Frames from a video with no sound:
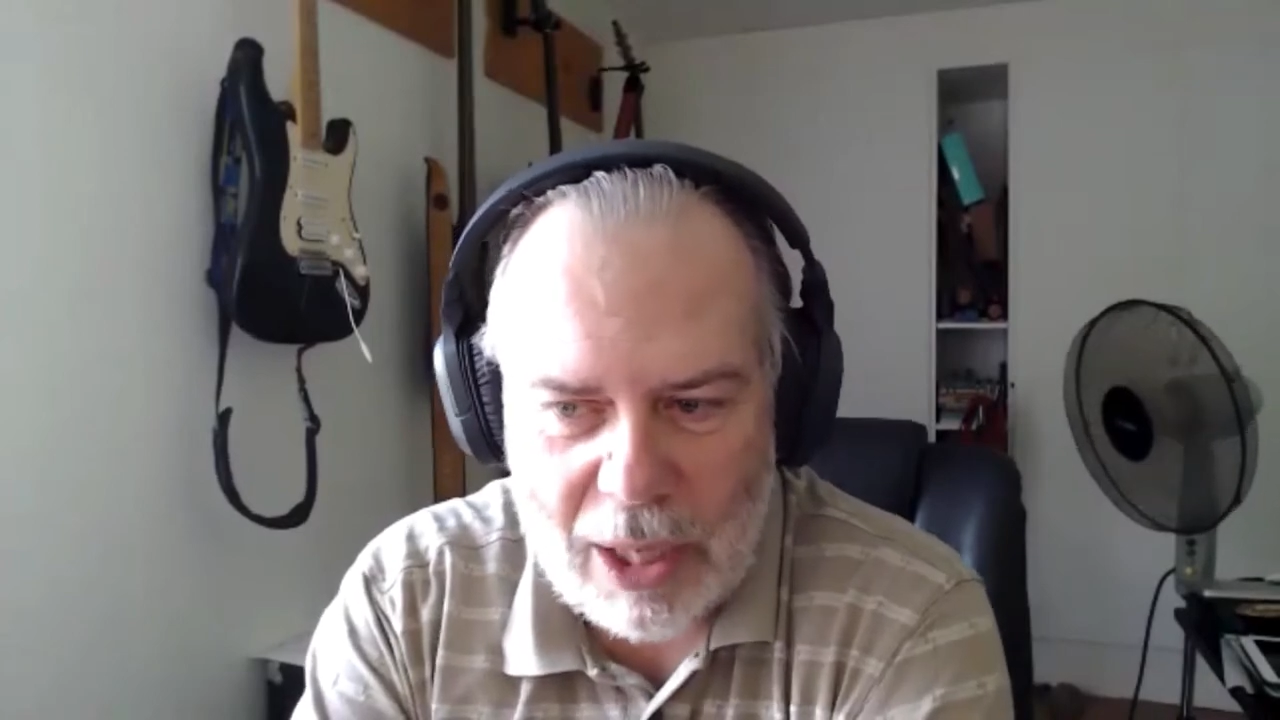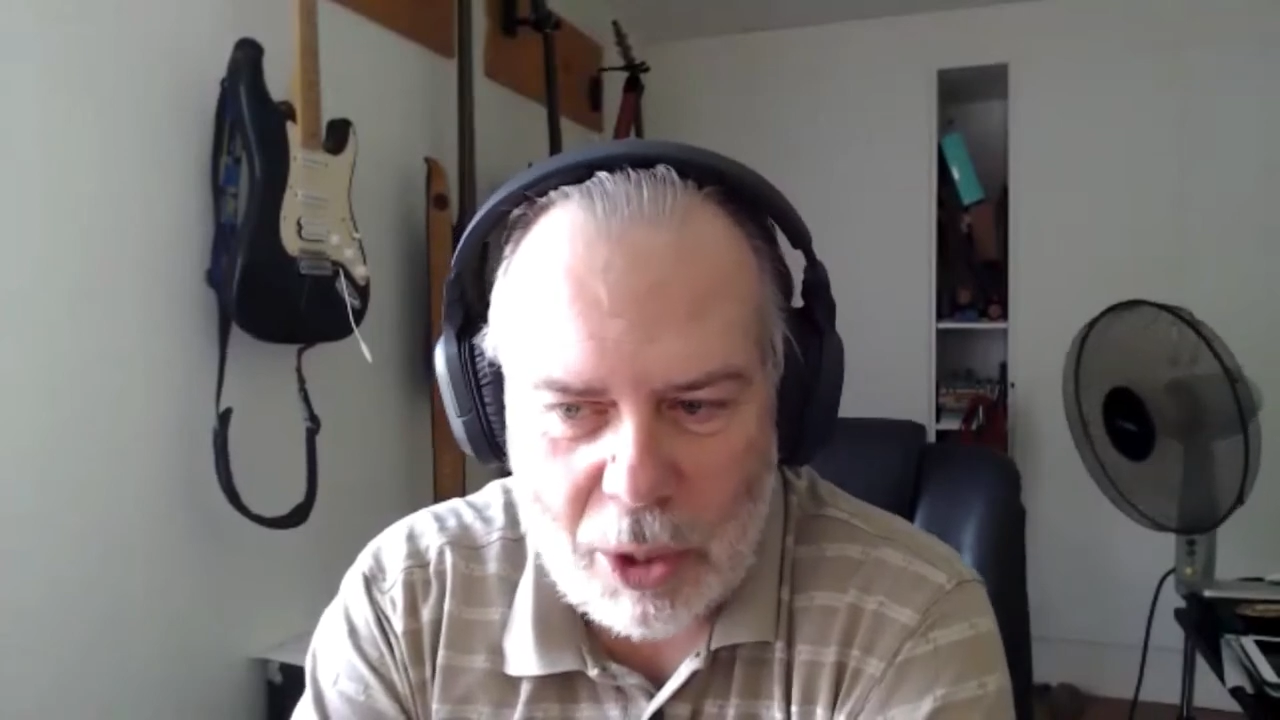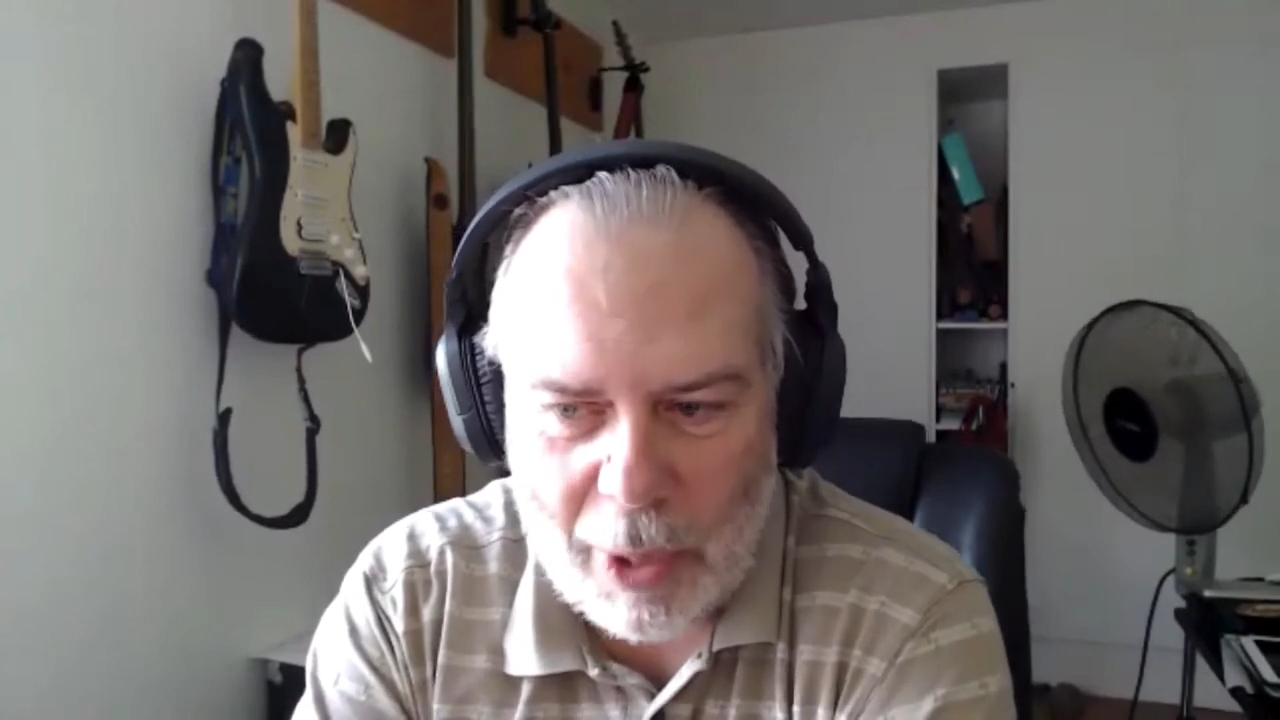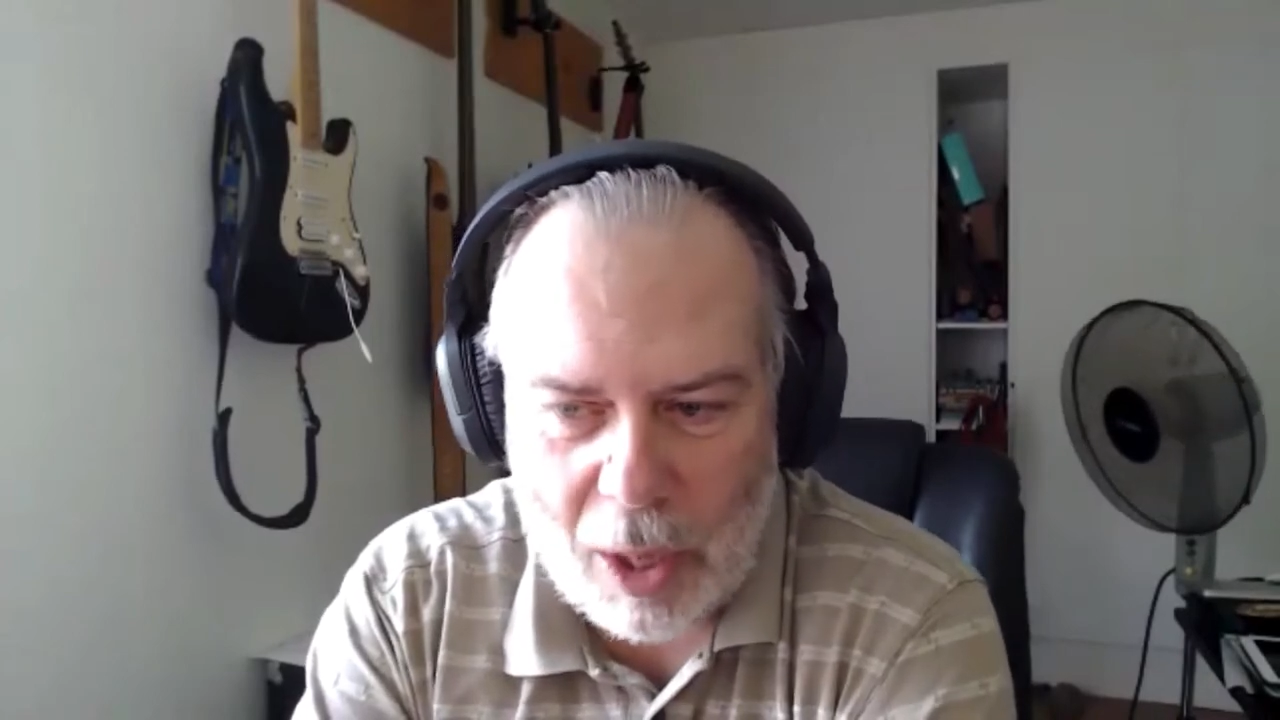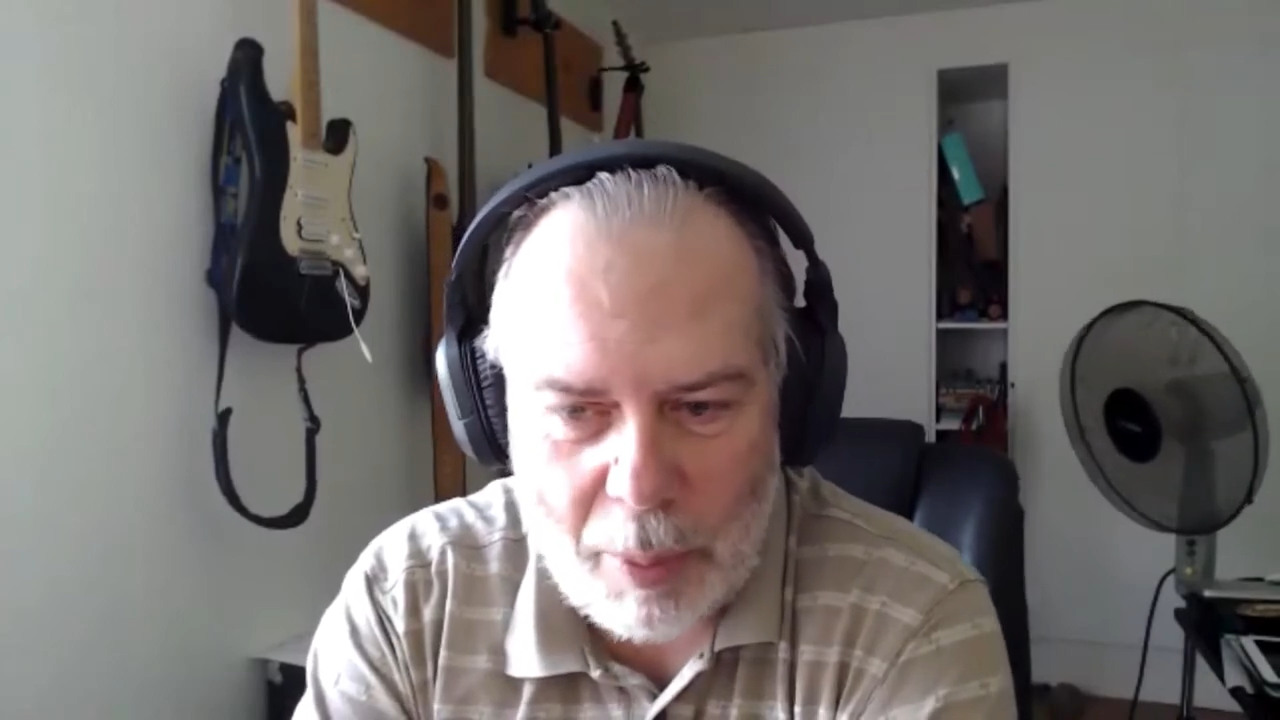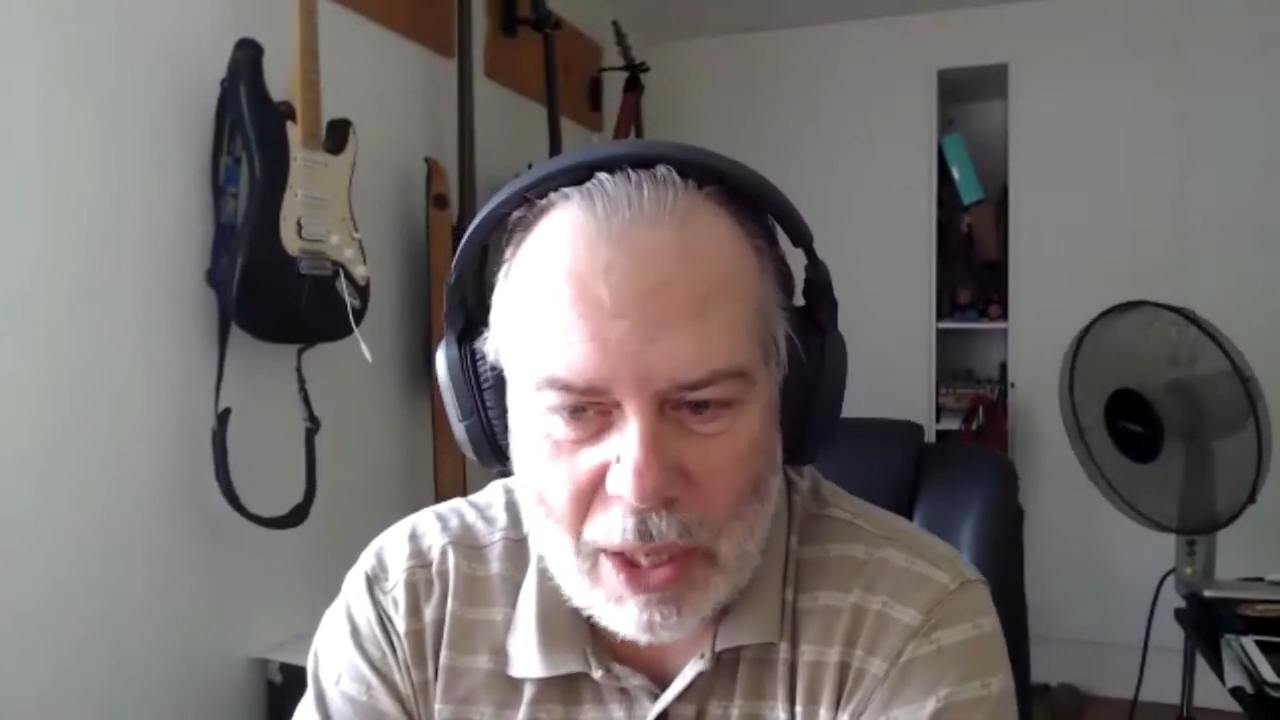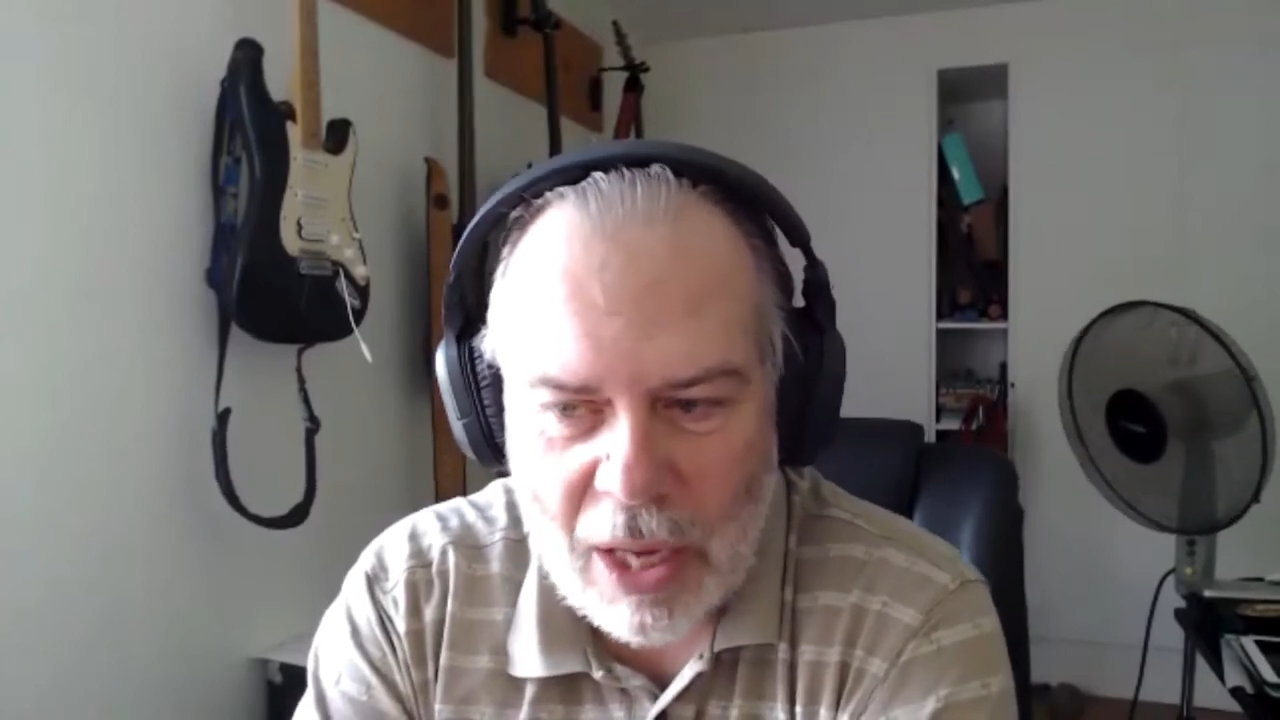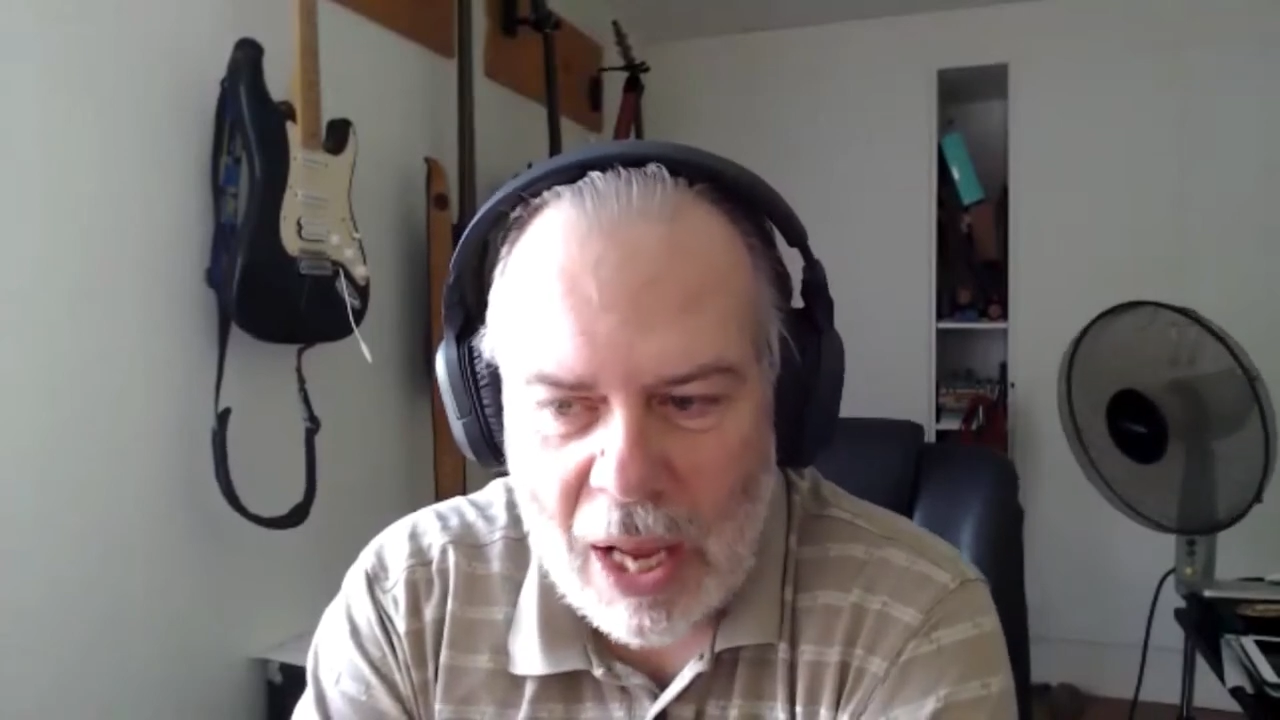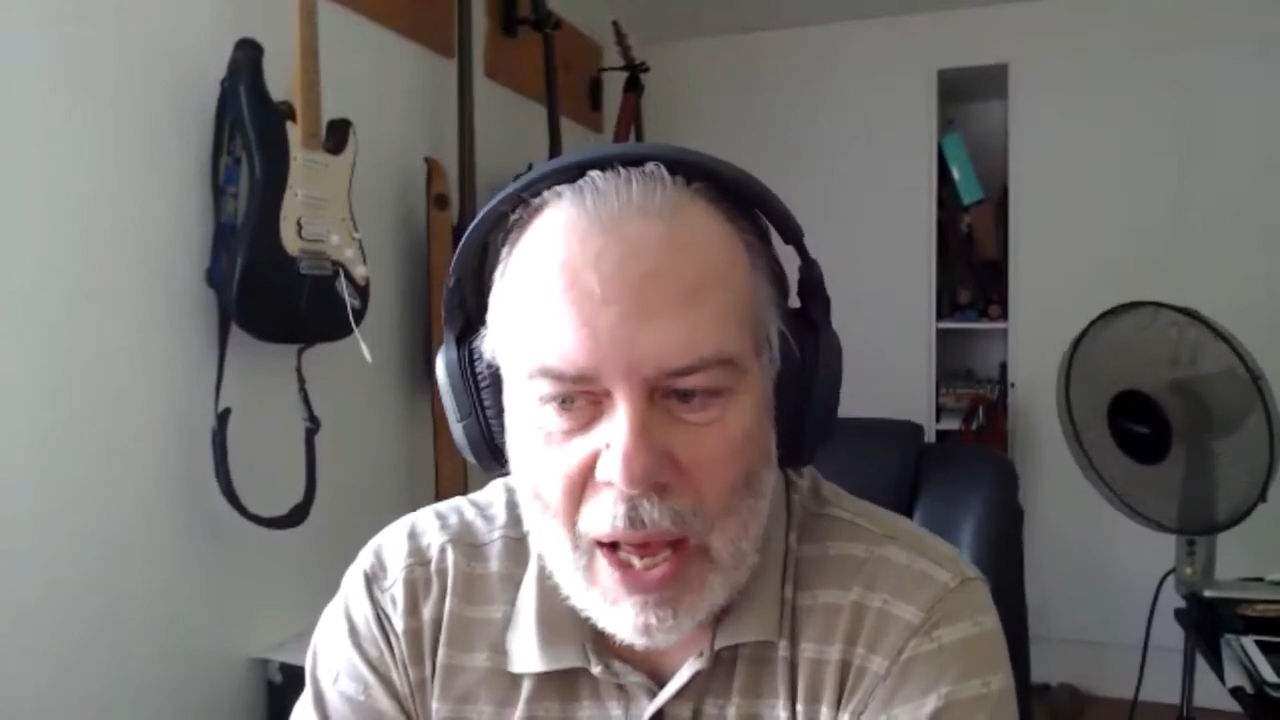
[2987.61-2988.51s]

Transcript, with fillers: derailment,